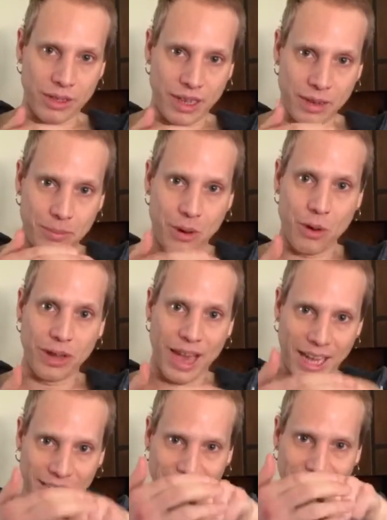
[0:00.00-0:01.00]
Didn't poke
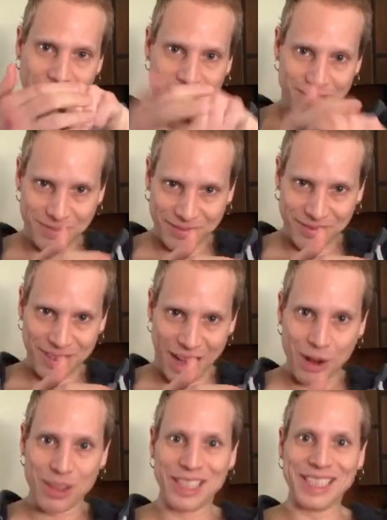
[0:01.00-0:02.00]
actually
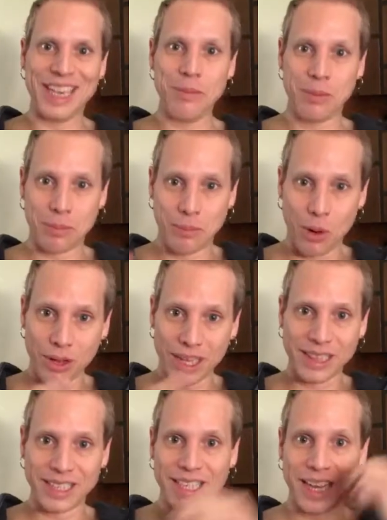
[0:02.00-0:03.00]
out of the skin, but
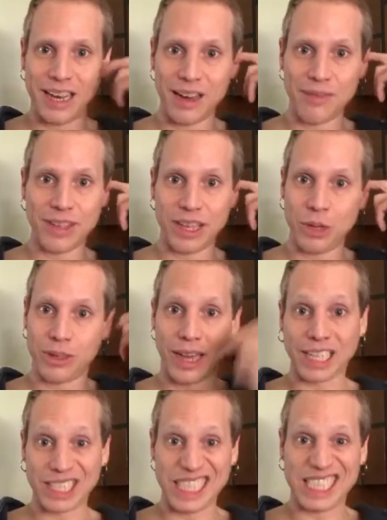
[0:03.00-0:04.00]
poking the skin enough that you could
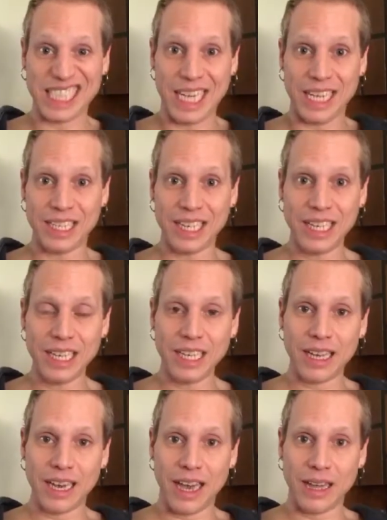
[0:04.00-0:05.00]
actually see it
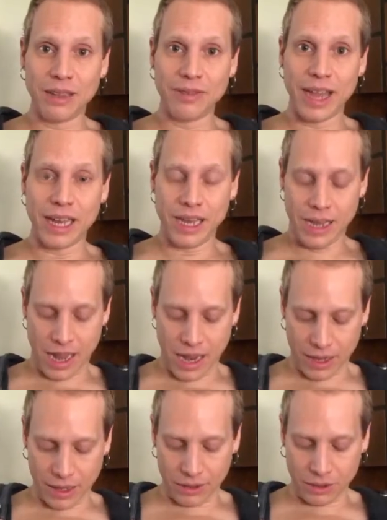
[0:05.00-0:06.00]
elevated,
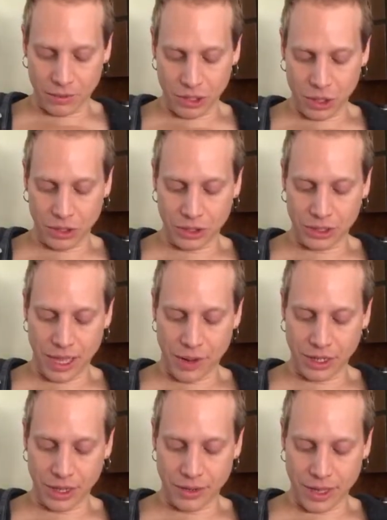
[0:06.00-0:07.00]
and there's some sutures
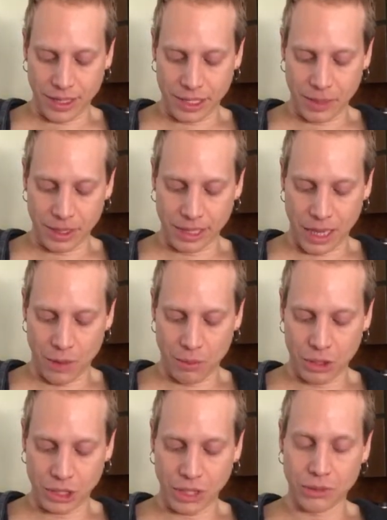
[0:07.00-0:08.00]
down here that seemed like they were
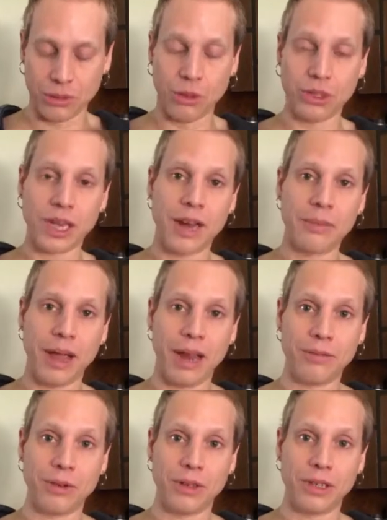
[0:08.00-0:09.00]
pushing through. It was kind of
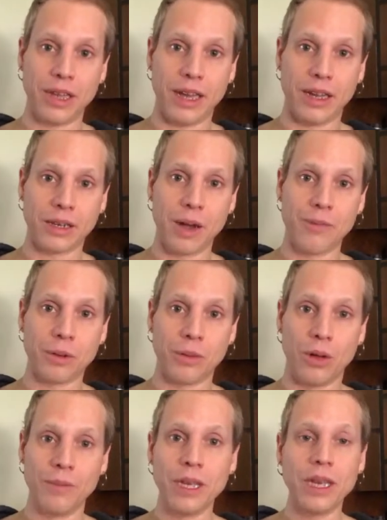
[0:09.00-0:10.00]
painful and
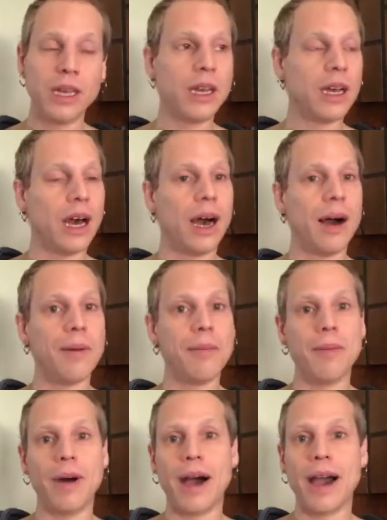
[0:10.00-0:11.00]
uncomfortable.
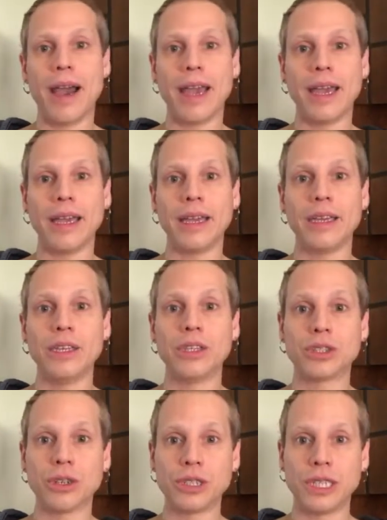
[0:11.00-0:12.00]
My
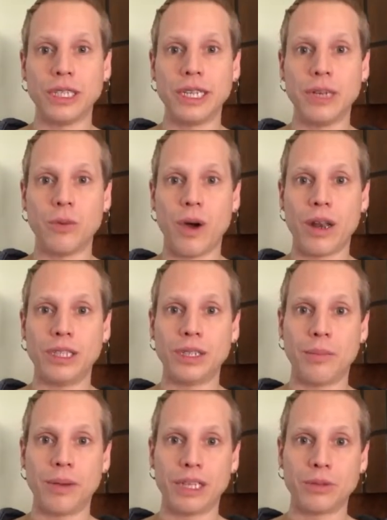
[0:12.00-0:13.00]
surgeon didn't want to
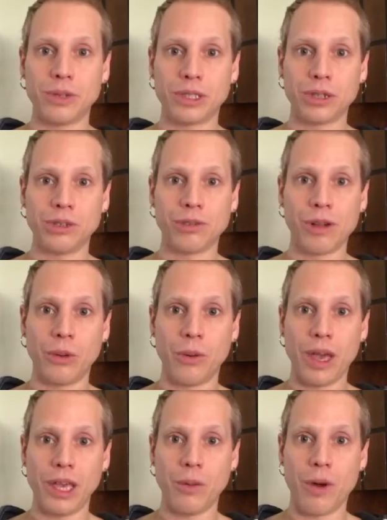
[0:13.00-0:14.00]
jump onto a surgery right
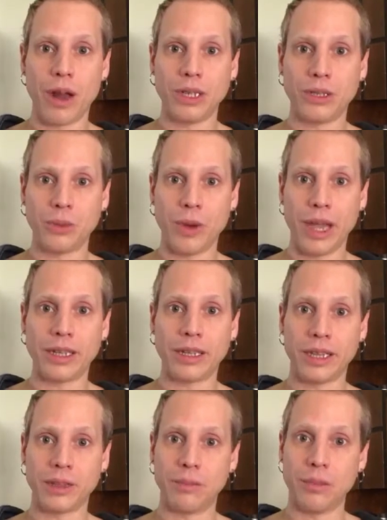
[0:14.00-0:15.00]
away. He wanted to wait
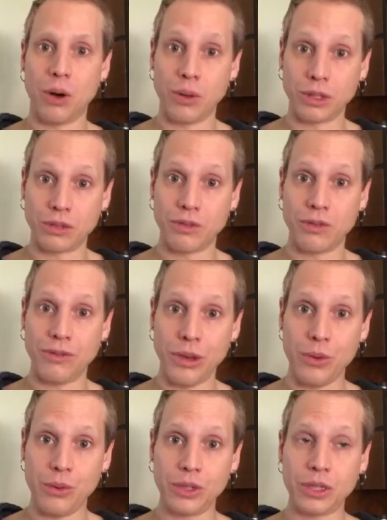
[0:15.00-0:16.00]
and let the bones
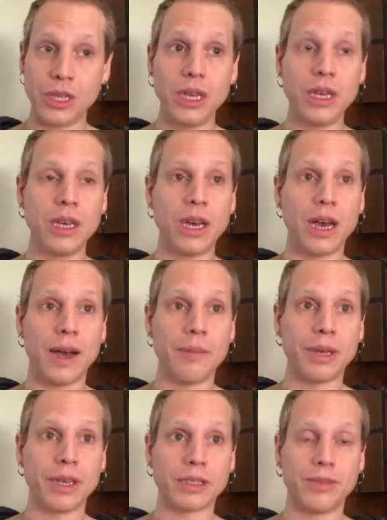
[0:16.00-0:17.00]
fuse,
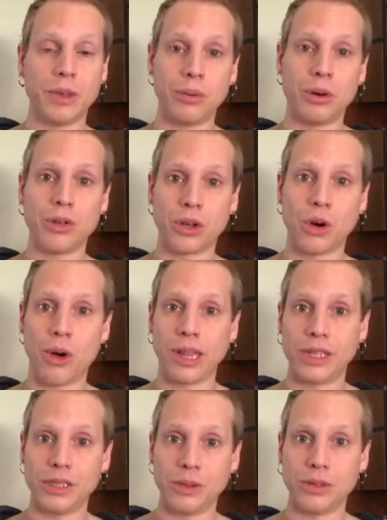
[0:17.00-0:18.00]
because if you pull the
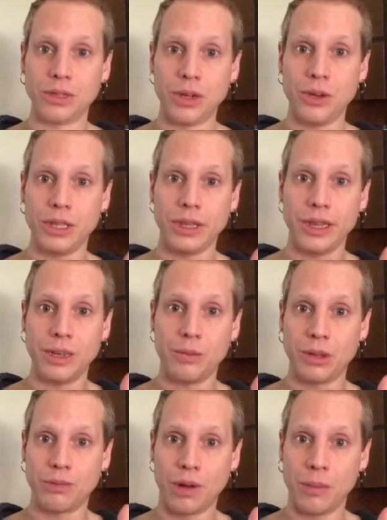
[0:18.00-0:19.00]
coil out too soon, you'll end
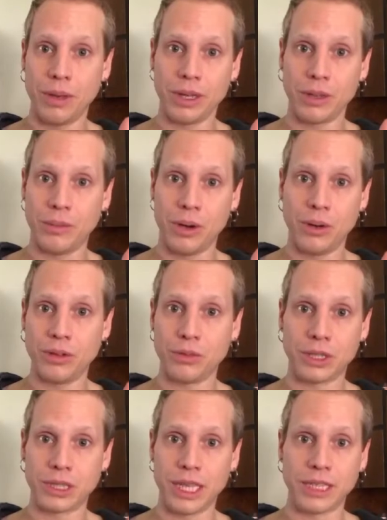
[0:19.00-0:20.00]
up with rubbing of the bones,
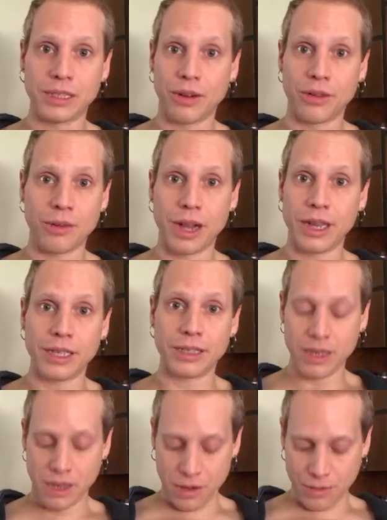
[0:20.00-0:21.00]
which leads to
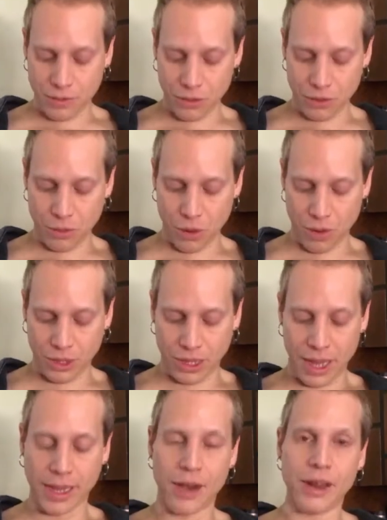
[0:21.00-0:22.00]
arthritis. Furthermore, if you
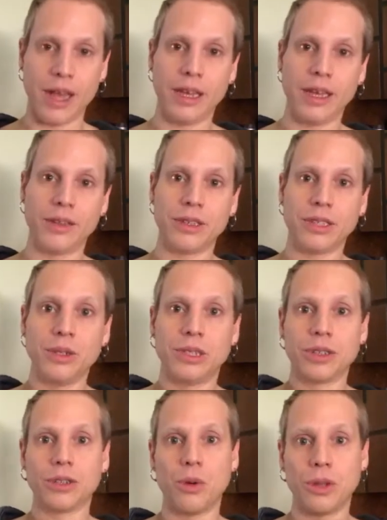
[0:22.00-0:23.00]
take out any of the
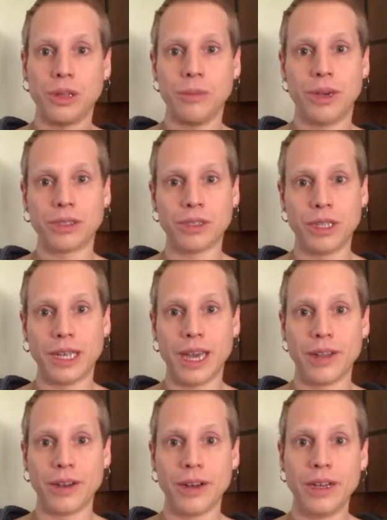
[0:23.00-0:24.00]
sutures holding the muscle
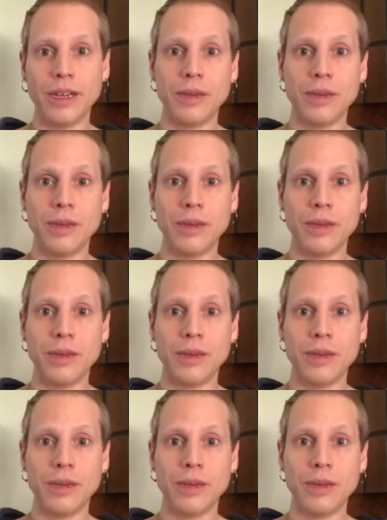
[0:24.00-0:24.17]
together